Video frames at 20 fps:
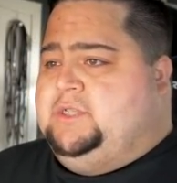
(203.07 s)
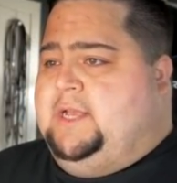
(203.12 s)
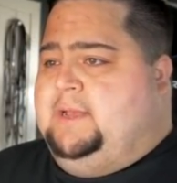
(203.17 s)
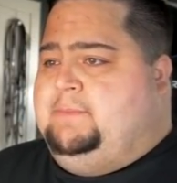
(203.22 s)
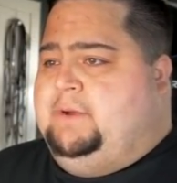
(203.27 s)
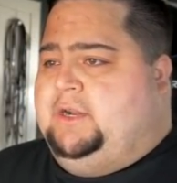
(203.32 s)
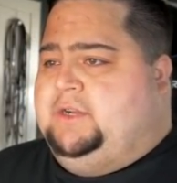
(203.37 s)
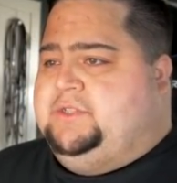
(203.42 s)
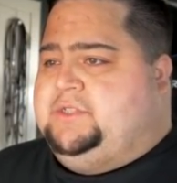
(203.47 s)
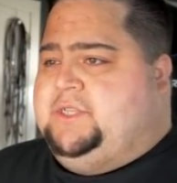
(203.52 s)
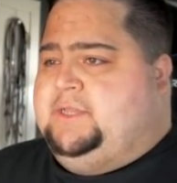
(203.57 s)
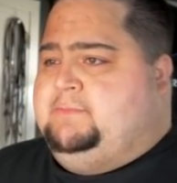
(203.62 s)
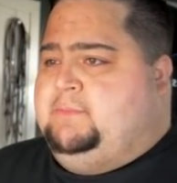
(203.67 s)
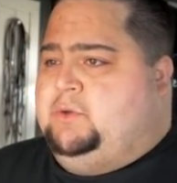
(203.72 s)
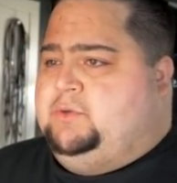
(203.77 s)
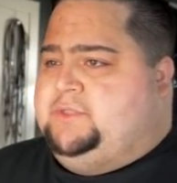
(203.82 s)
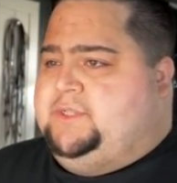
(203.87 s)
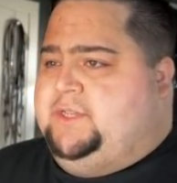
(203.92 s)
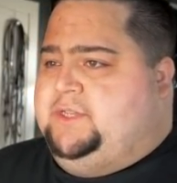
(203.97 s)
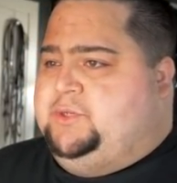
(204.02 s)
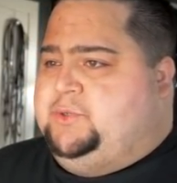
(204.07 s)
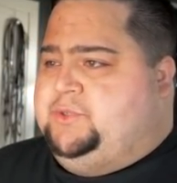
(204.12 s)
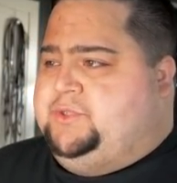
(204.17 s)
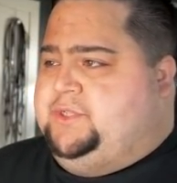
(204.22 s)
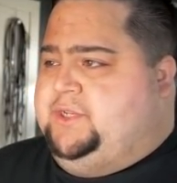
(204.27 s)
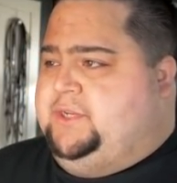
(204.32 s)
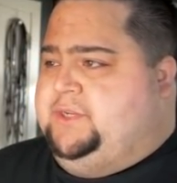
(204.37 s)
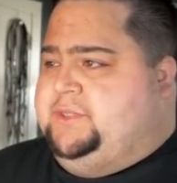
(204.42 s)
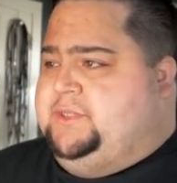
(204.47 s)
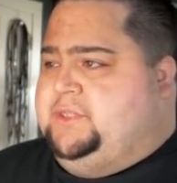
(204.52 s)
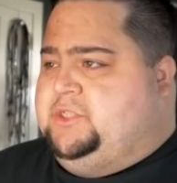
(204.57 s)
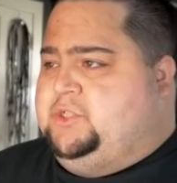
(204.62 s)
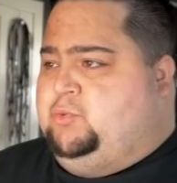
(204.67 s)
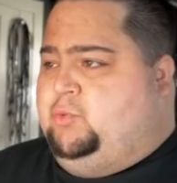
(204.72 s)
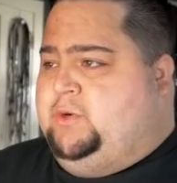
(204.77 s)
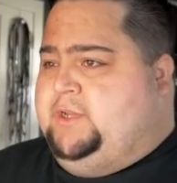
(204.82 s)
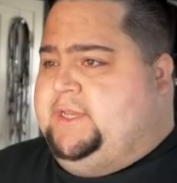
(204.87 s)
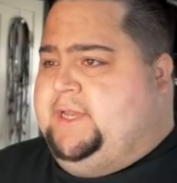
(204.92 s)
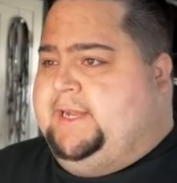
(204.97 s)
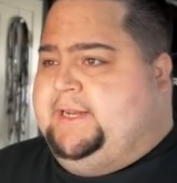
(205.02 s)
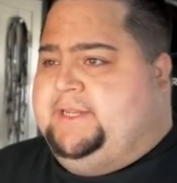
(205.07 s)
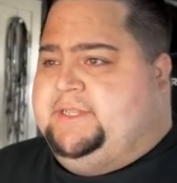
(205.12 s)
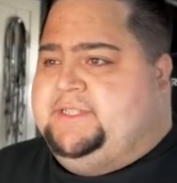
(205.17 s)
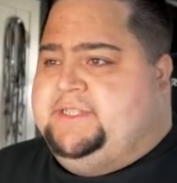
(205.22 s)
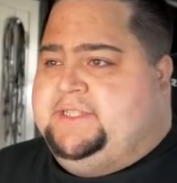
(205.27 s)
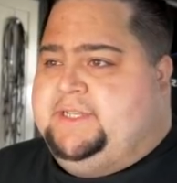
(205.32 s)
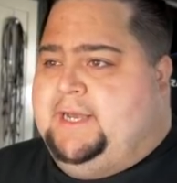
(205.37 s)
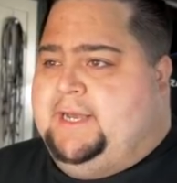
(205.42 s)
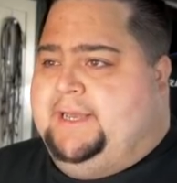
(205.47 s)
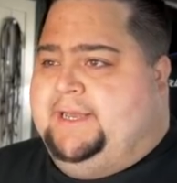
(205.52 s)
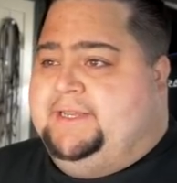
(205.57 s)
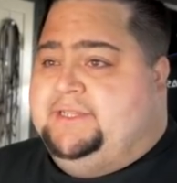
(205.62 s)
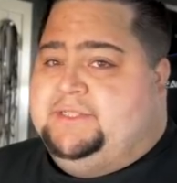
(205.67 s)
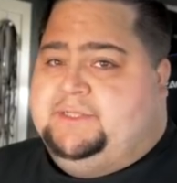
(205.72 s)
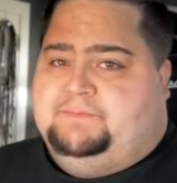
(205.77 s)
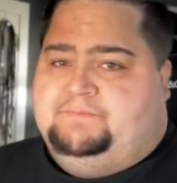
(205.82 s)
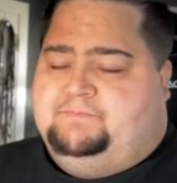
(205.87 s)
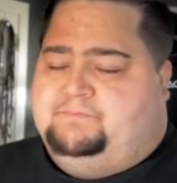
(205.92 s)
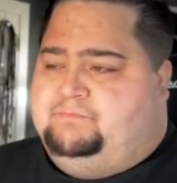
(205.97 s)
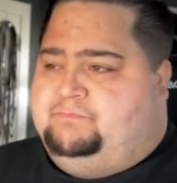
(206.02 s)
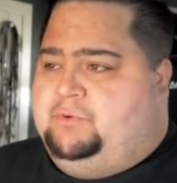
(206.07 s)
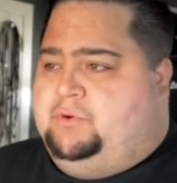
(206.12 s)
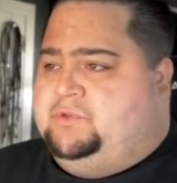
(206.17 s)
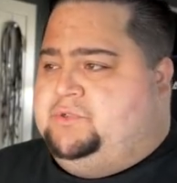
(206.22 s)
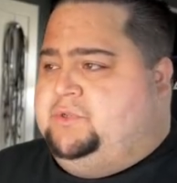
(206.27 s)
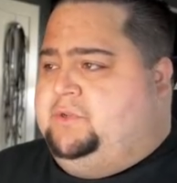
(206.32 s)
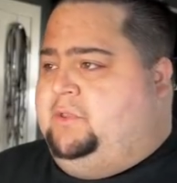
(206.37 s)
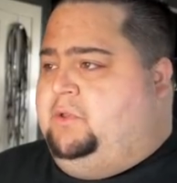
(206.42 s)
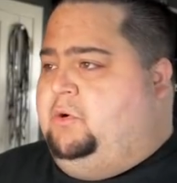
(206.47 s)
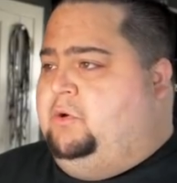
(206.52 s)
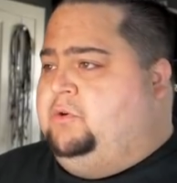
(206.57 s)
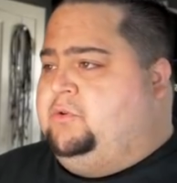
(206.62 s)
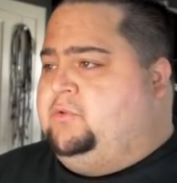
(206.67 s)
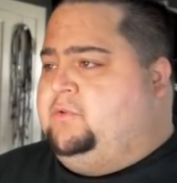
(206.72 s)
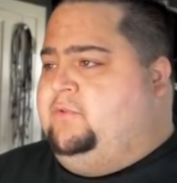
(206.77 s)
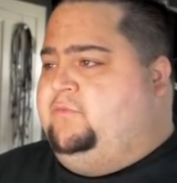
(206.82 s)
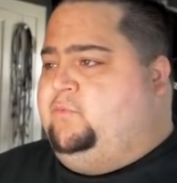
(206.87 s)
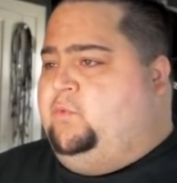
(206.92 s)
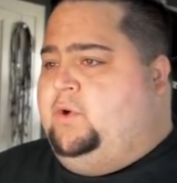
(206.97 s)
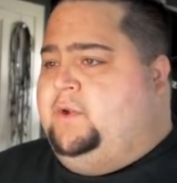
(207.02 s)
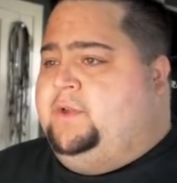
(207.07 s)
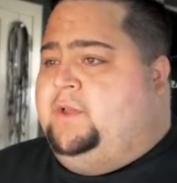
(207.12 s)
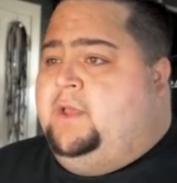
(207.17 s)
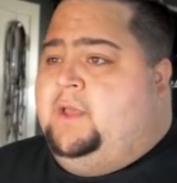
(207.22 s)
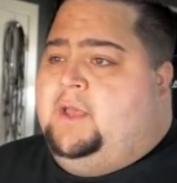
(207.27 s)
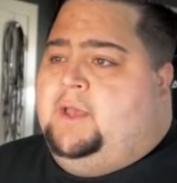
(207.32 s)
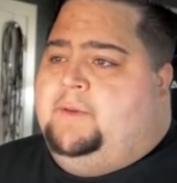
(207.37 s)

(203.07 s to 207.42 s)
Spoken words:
I'm honestly most interested in the 2080 Ti as a personal owner of one,